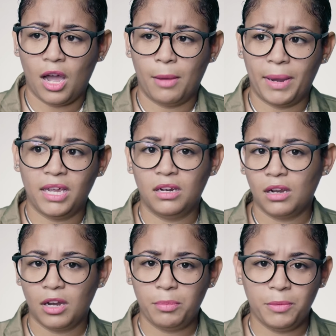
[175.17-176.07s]
I heard a
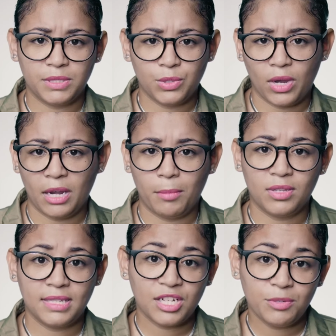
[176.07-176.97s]
lot of people talking
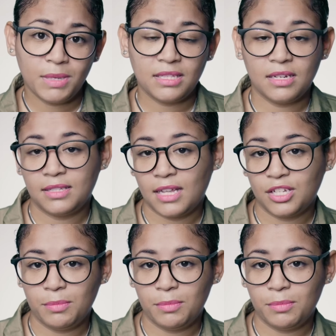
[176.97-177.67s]
about start your business.